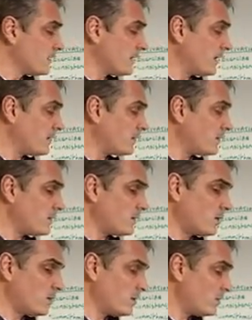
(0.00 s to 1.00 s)
Now,
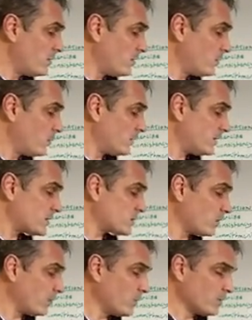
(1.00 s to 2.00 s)
what this
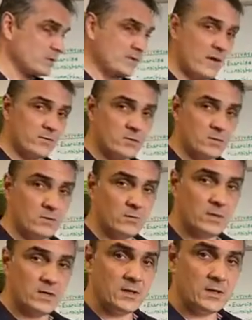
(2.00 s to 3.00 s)
all boils down to